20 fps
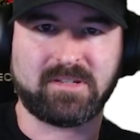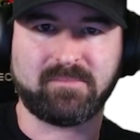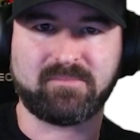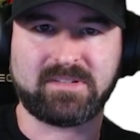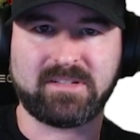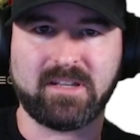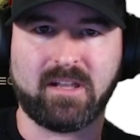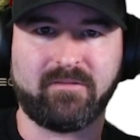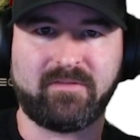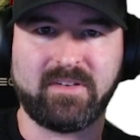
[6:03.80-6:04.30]

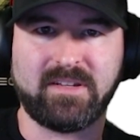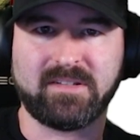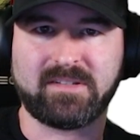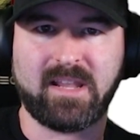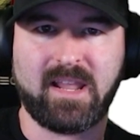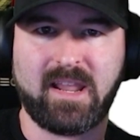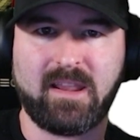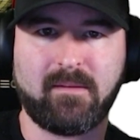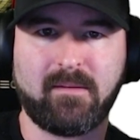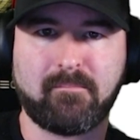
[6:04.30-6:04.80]
himself is
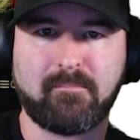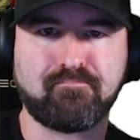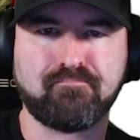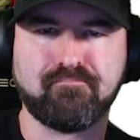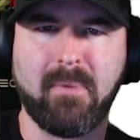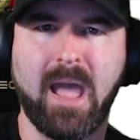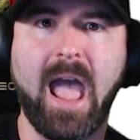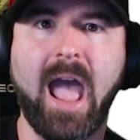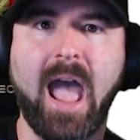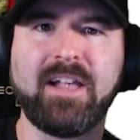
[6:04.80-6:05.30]
a
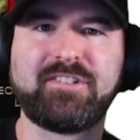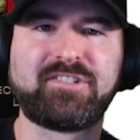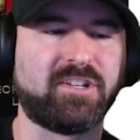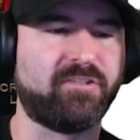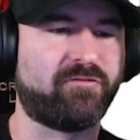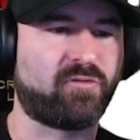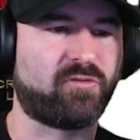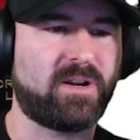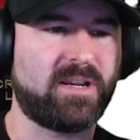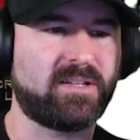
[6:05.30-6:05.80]

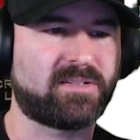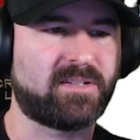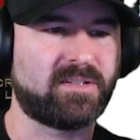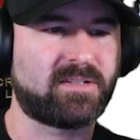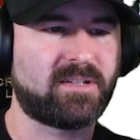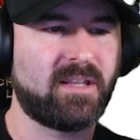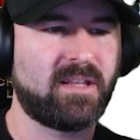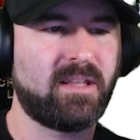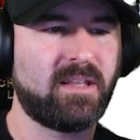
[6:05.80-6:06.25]
massive racist.